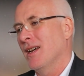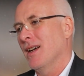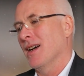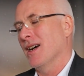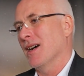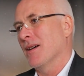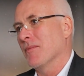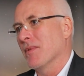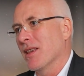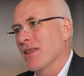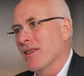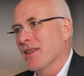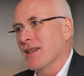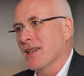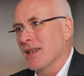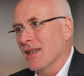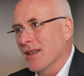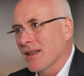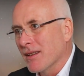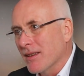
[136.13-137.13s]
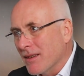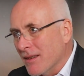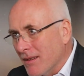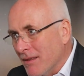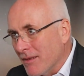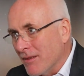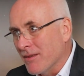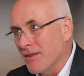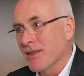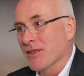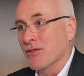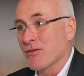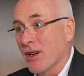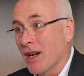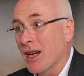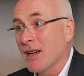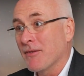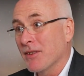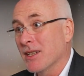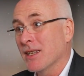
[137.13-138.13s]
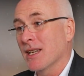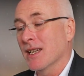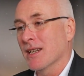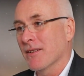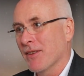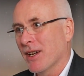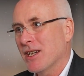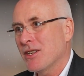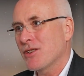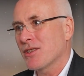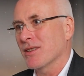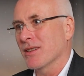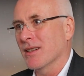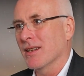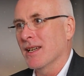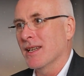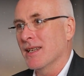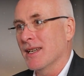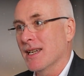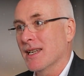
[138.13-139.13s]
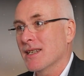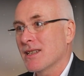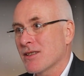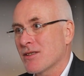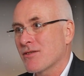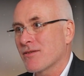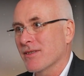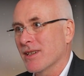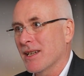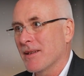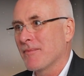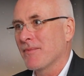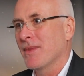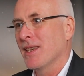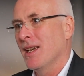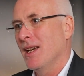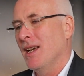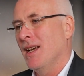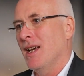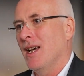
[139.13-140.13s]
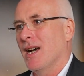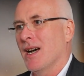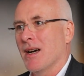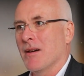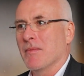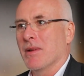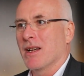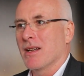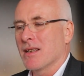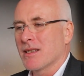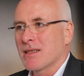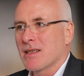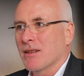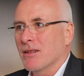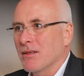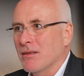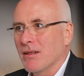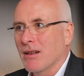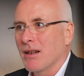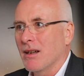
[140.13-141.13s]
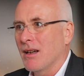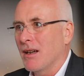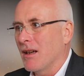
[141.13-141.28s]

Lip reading: the drive and the innovation in the industry. So